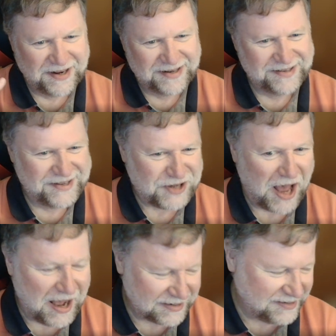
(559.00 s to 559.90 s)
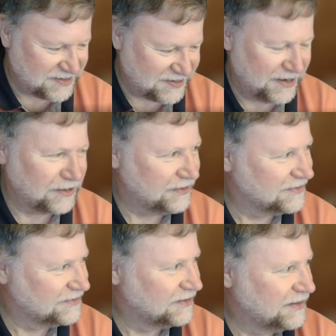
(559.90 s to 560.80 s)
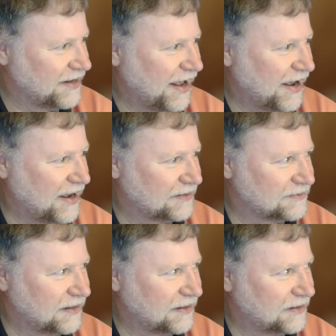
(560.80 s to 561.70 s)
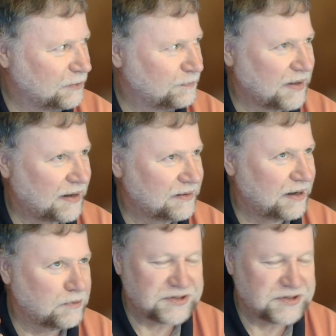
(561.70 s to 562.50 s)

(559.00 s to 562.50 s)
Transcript: this hockey stick. And I wrote